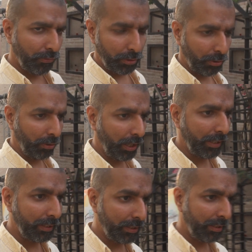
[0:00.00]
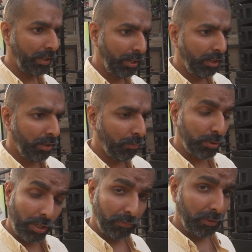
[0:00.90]
foot tall, and he
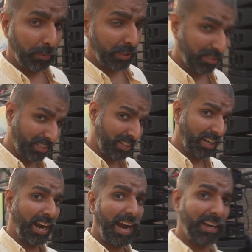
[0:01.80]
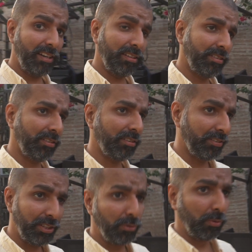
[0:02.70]
was comfortable and still had
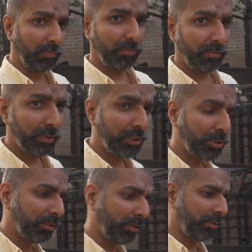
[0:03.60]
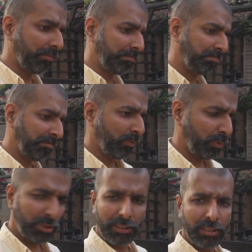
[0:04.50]
knee room, which
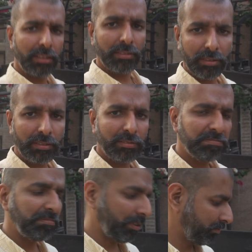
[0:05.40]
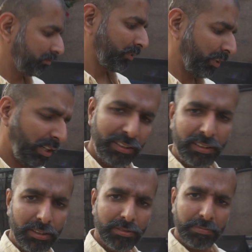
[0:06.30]
I think
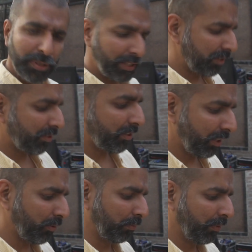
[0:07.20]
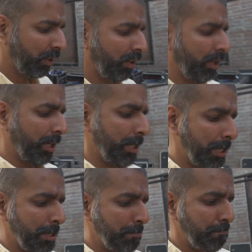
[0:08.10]
that's pretty decent legroom.
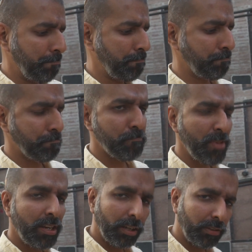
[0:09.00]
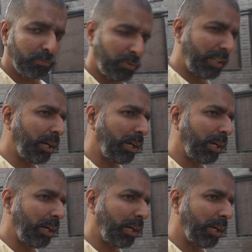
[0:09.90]
And one